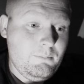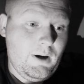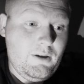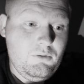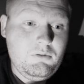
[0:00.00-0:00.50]

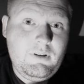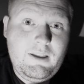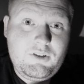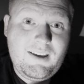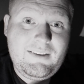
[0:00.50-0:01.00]
Michael
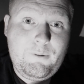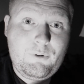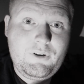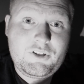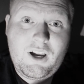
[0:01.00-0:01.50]
and Jesse were
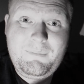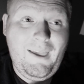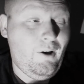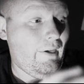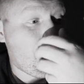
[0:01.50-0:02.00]
gonna shout
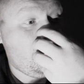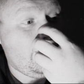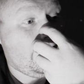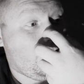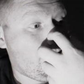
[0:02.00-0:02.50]
me out every
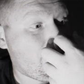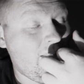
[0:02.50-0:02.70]
video.